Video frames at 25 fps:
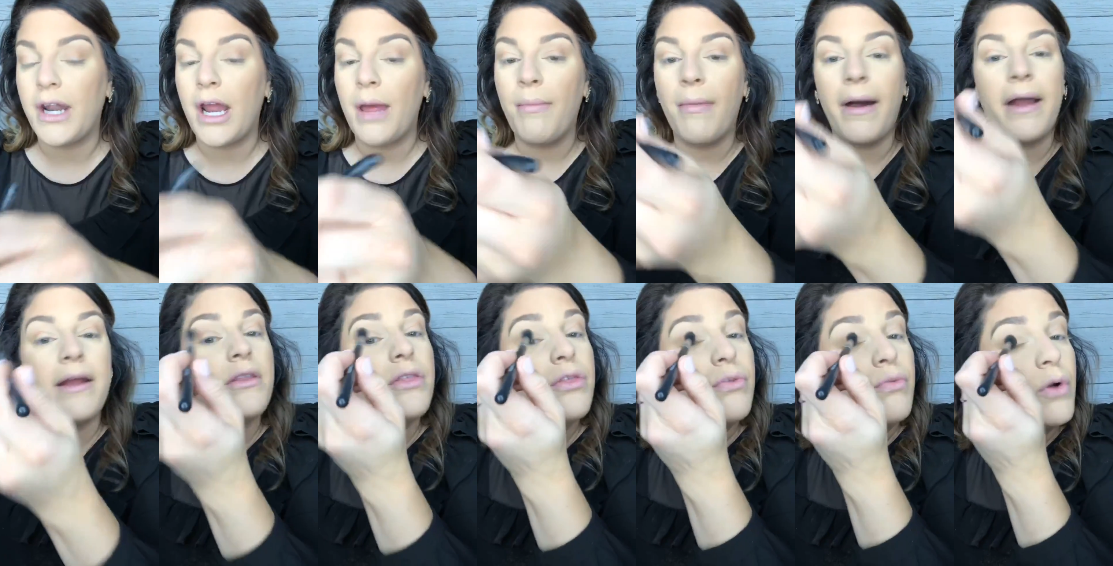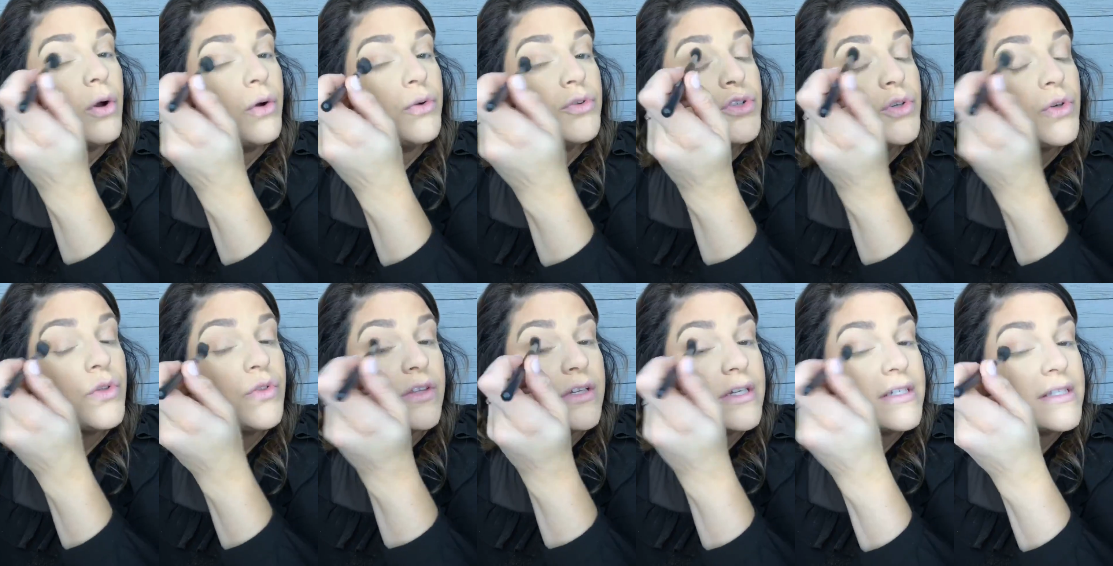and I might throw
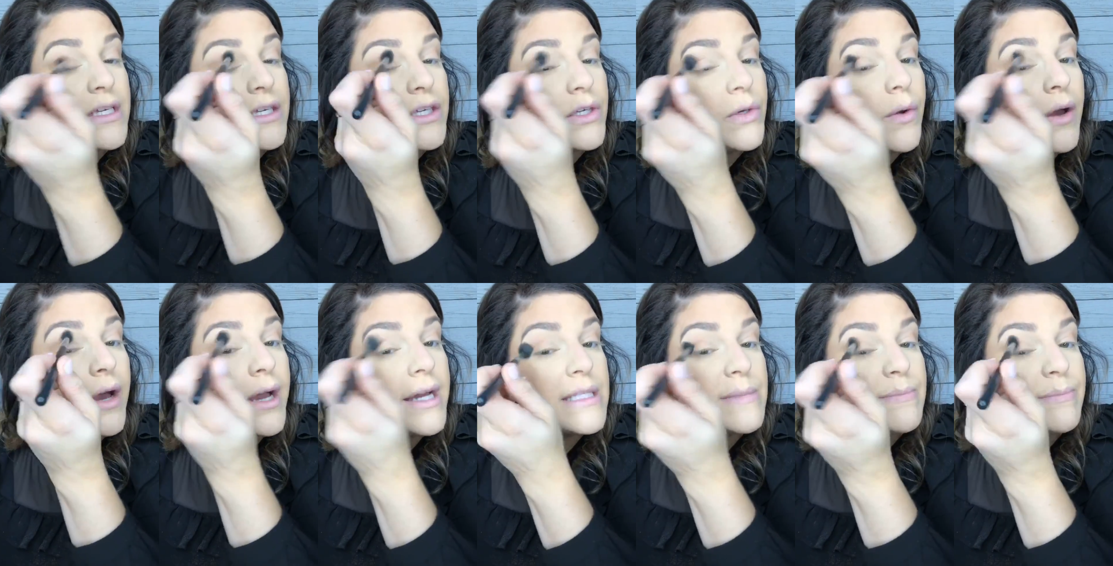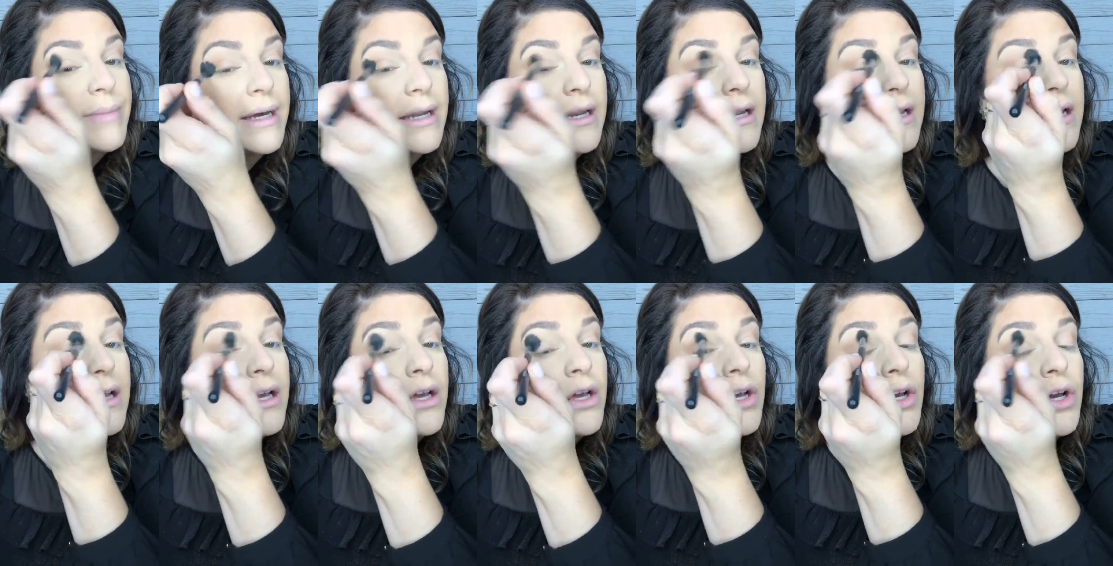2 things at you guys, but
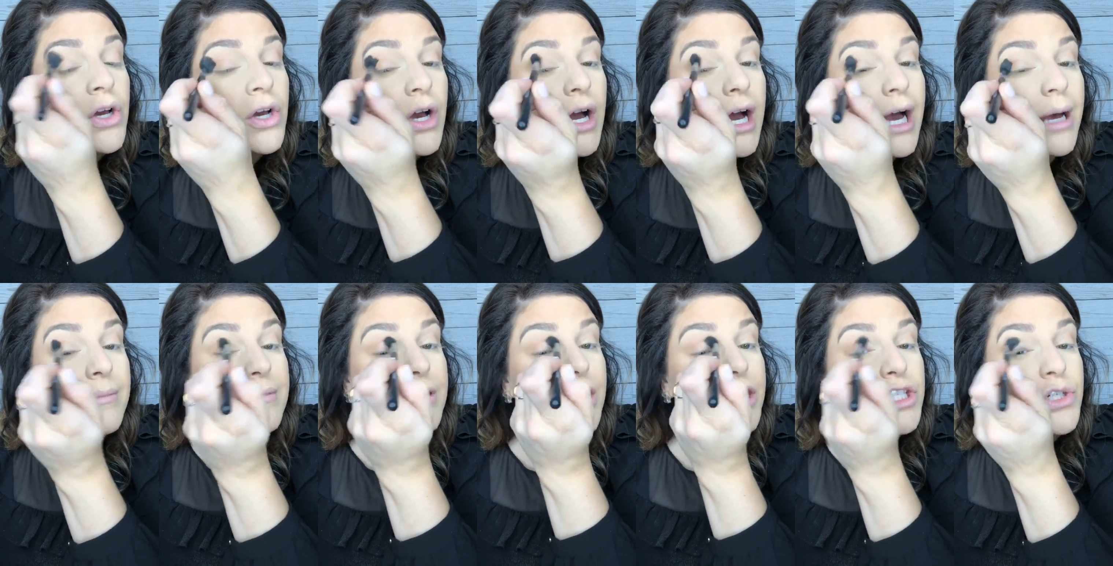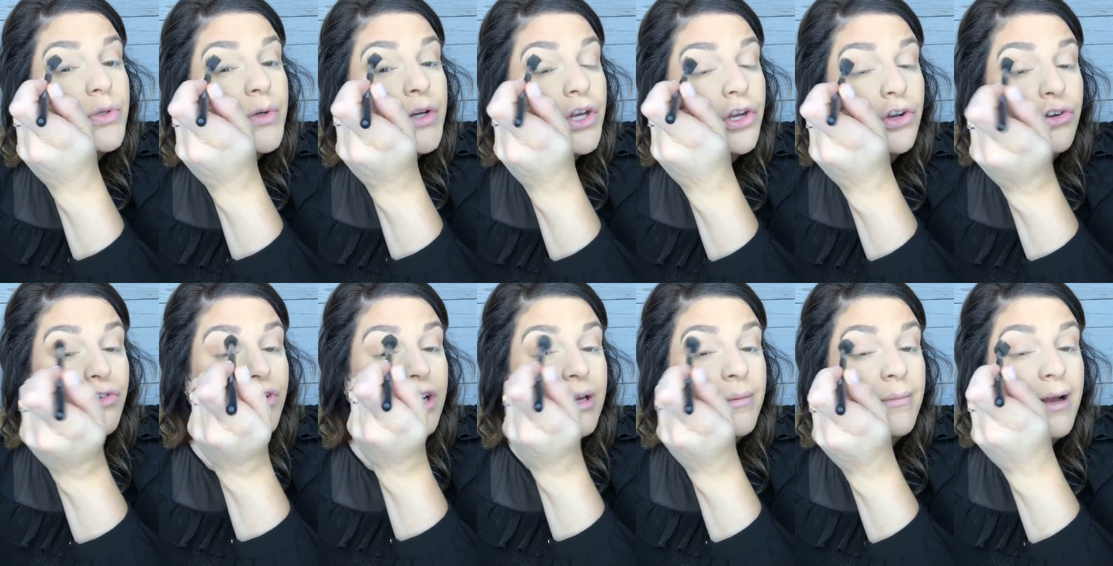I'm gonna do a
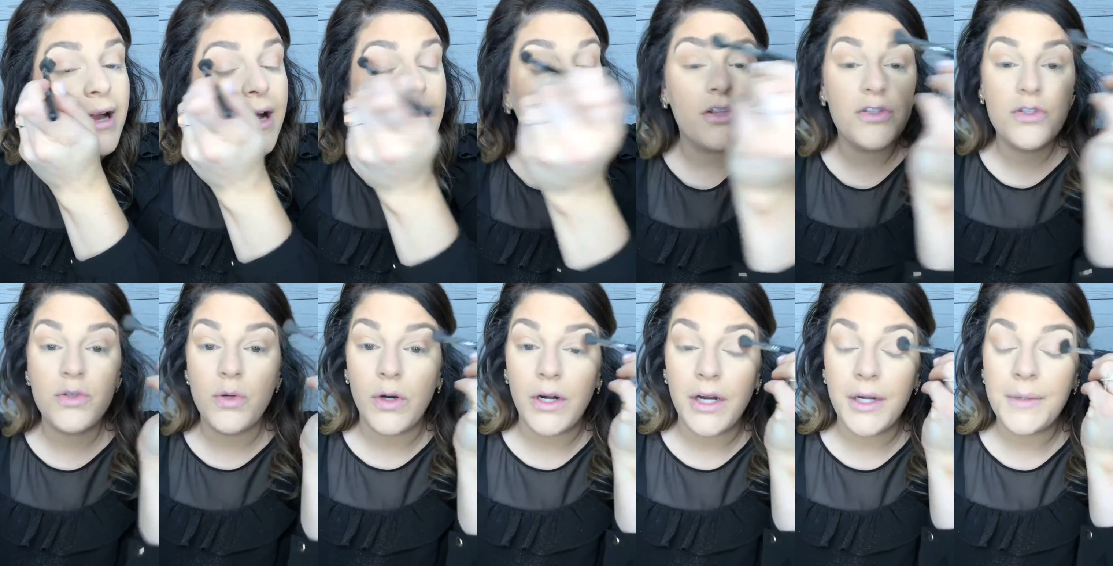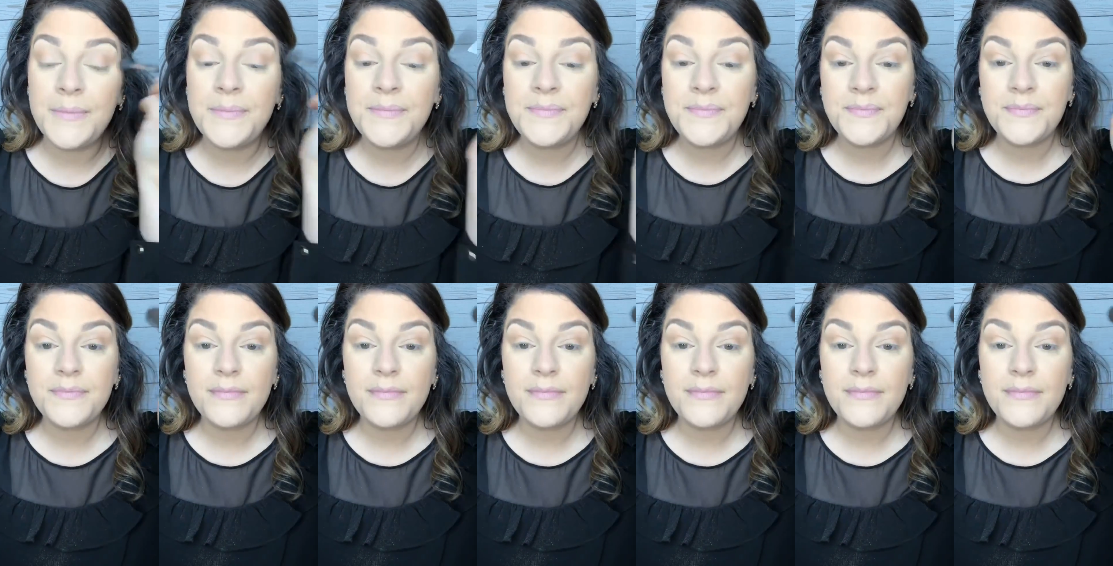cream contour,